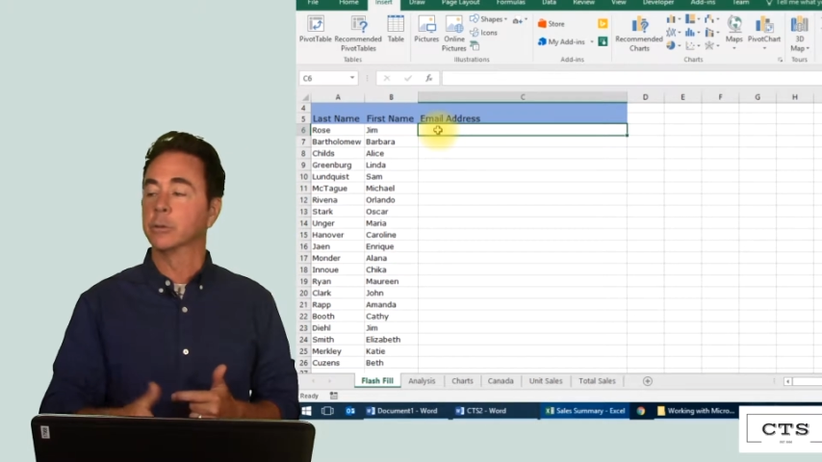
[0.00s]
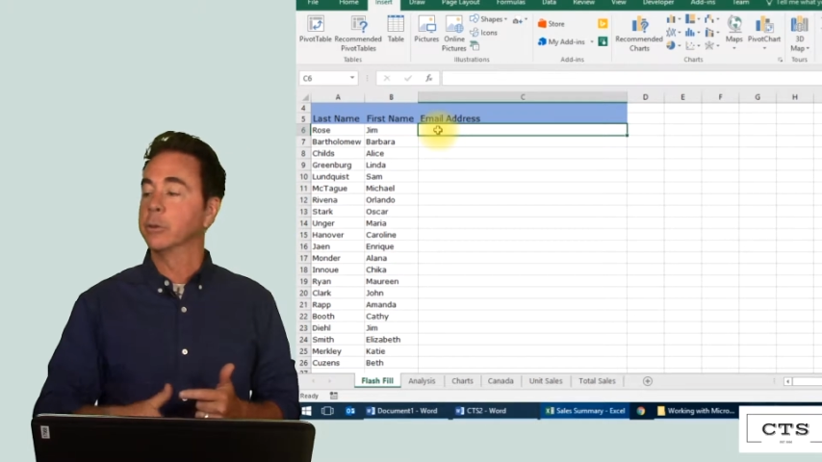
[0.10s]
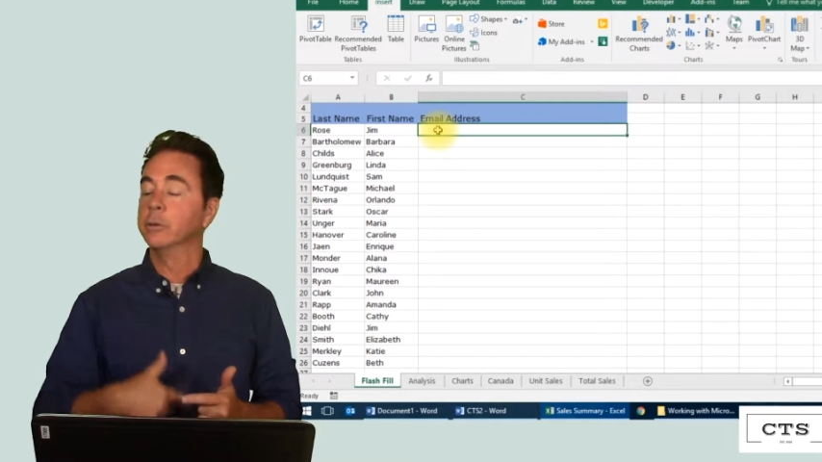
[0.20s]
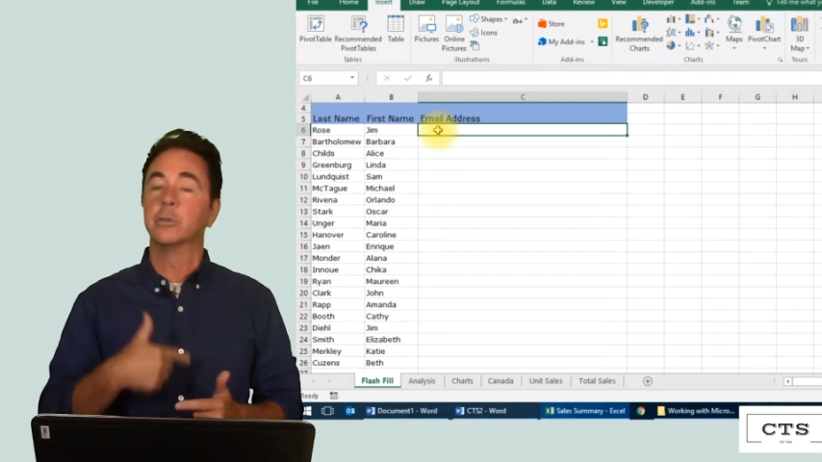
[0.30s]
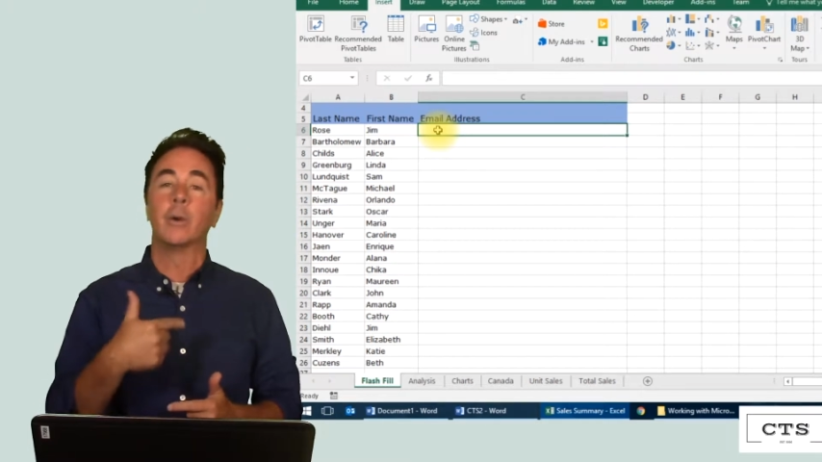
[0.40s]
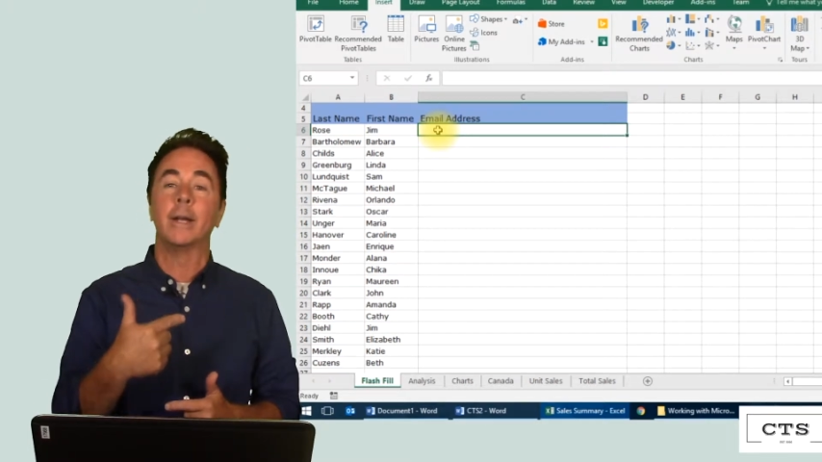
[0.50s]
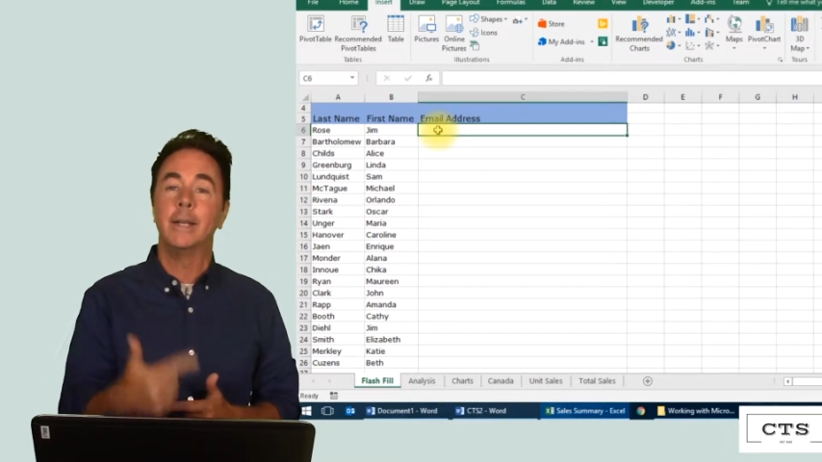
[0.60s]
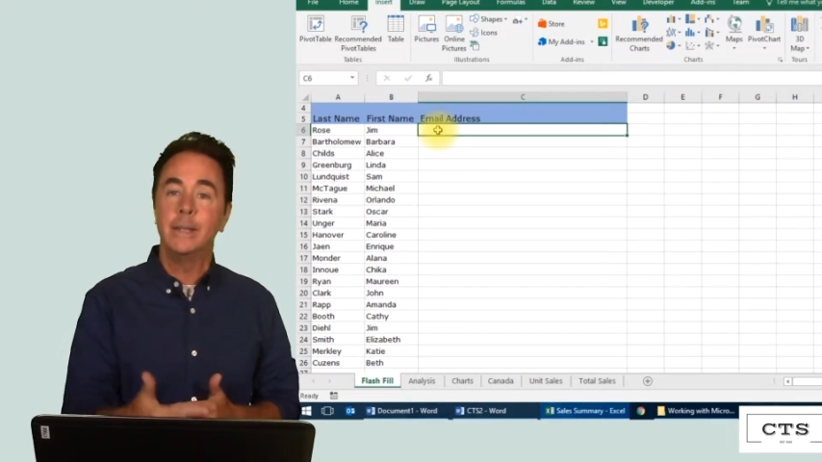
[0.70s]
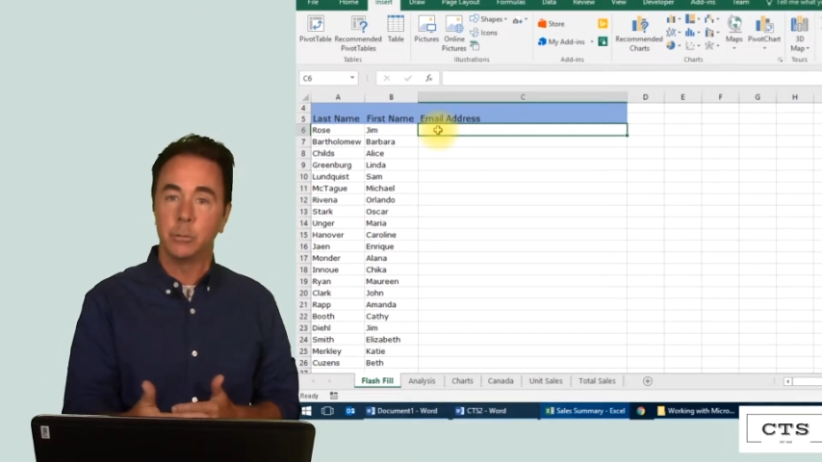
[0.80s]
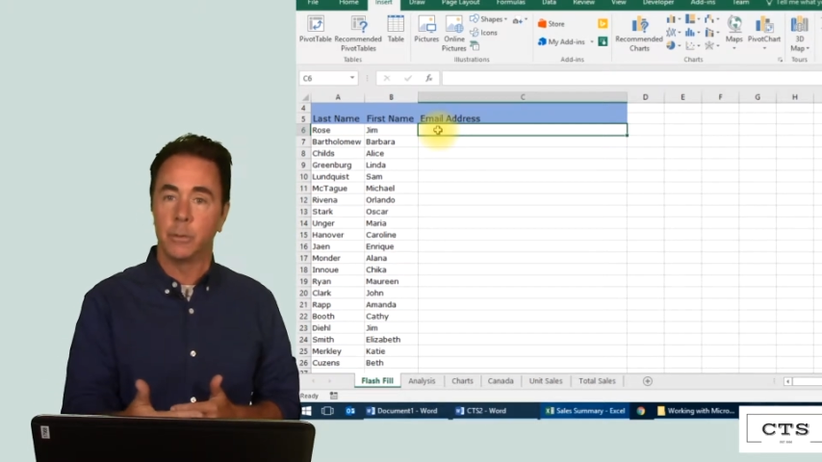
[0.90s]
or user
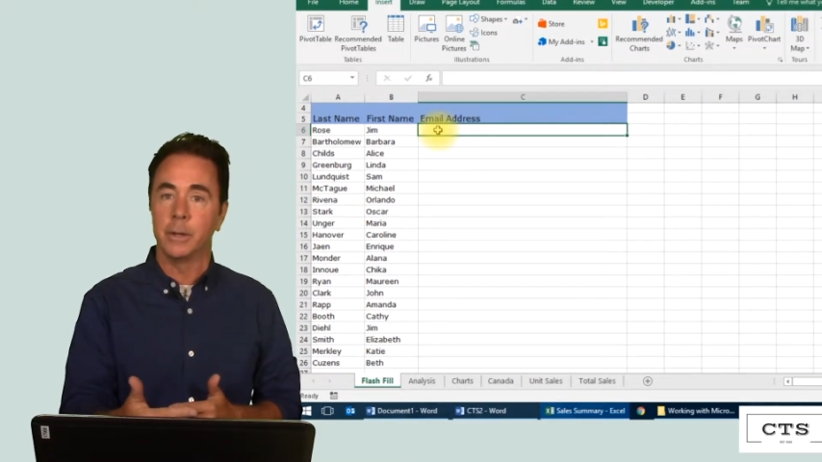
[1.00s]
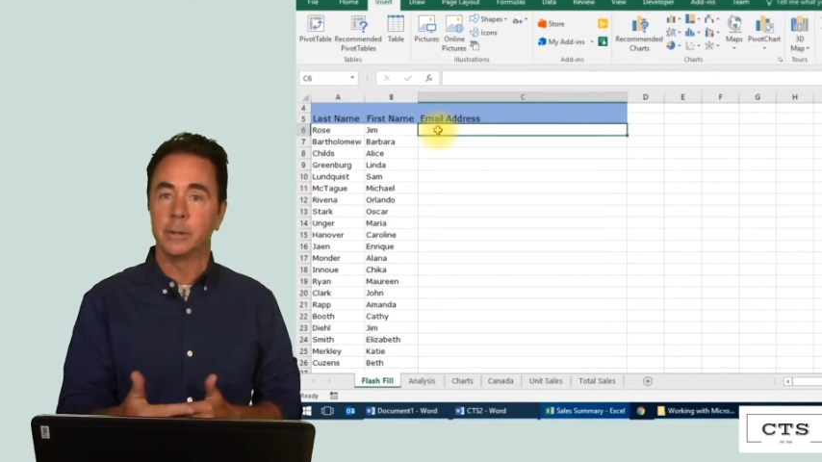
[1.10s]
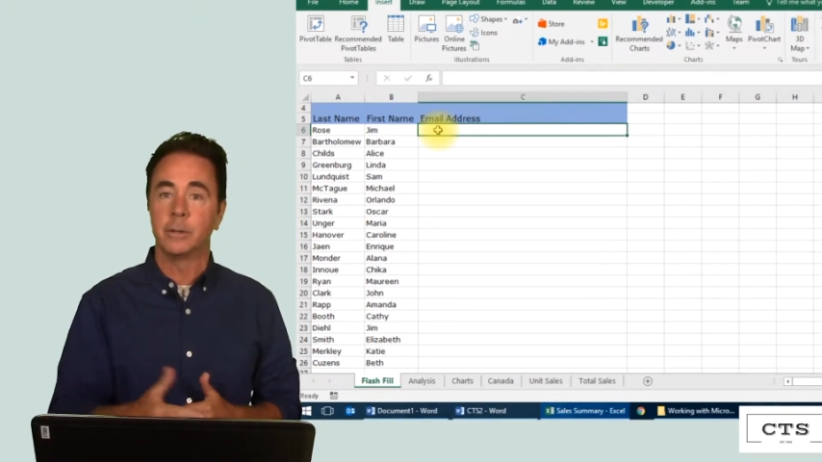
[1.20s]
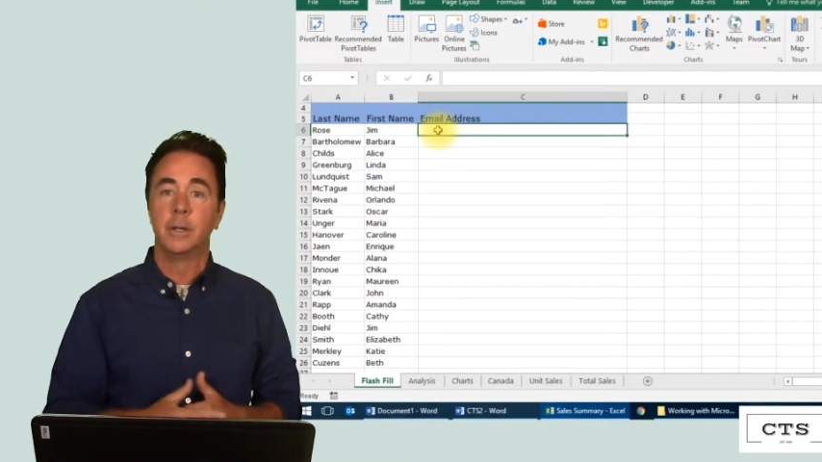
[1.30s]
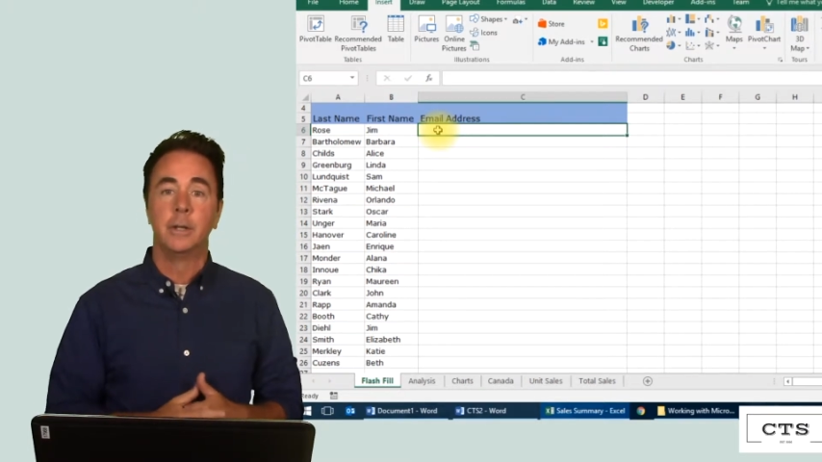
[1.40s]
IDs with this.